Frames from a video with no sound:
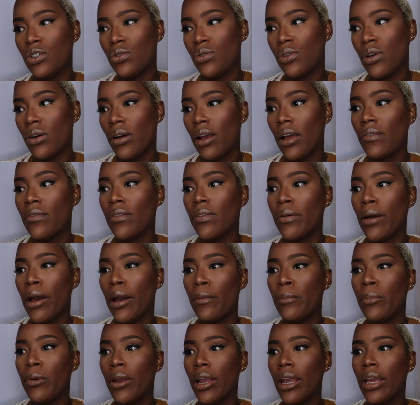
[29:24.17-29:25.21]
you don't have a
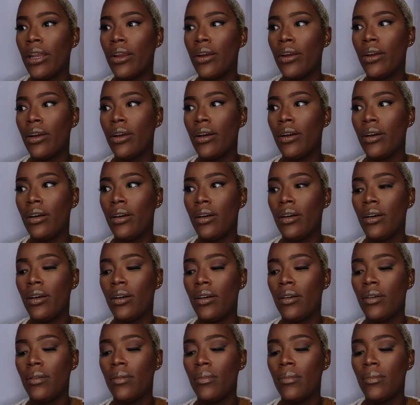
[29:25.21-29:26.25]
vibrator
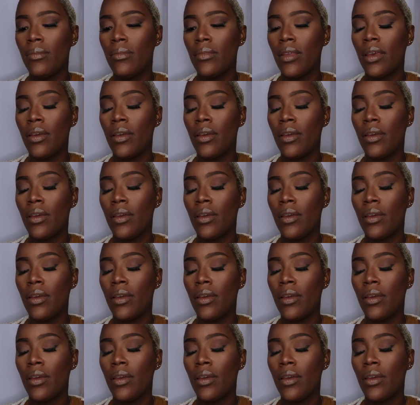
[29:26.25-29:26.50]
um